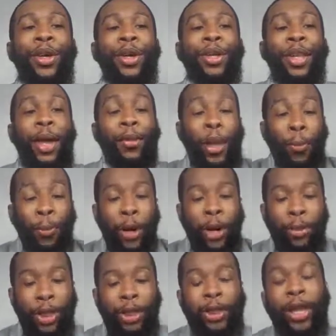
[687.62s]
they
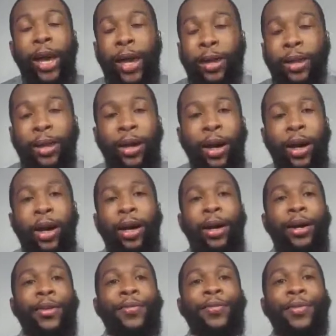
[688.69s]
pretty much led
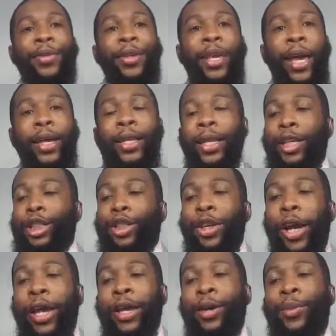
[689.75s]
KD
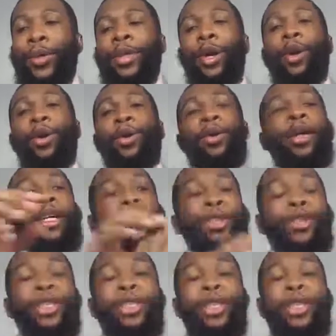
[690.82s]
astray with the whole
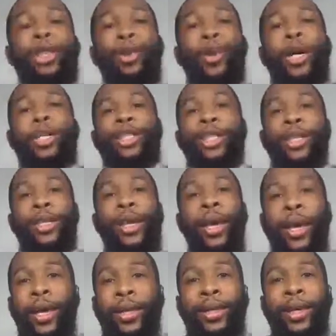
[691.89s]
injury situation
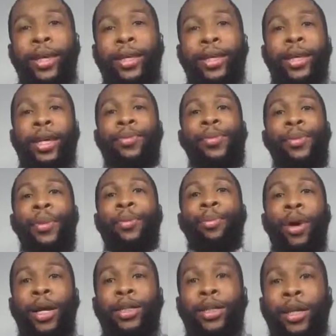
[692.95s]
and didn't keep him
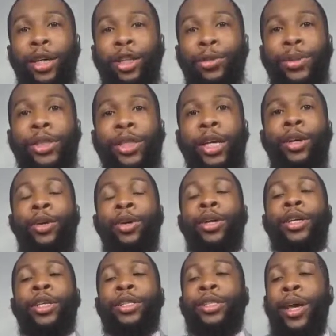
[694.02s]
abreast 100%
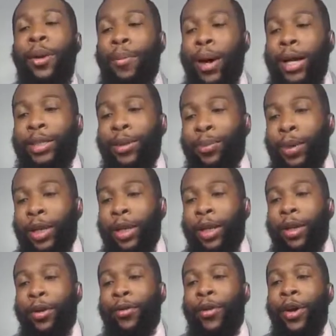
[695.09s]
on his
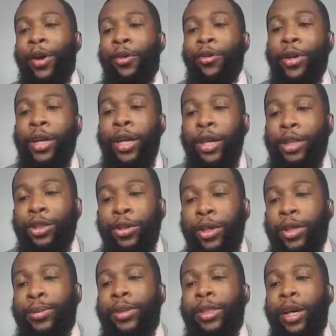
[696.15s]
possibility of
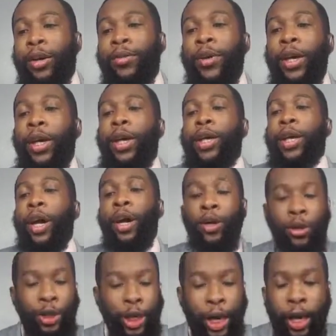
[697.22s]
re-injuring himself.
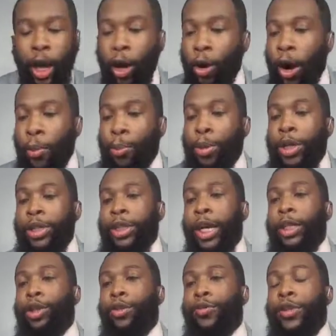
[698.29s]
Yo, J.O.,
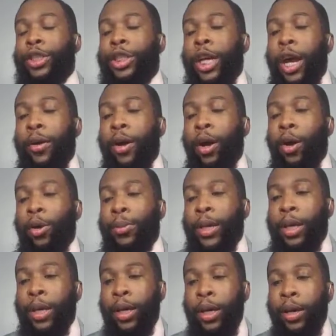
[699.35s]
appreciate you for sharing,
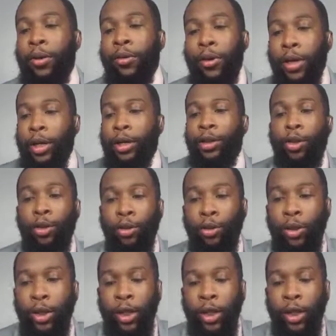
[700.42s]
homie. Really do.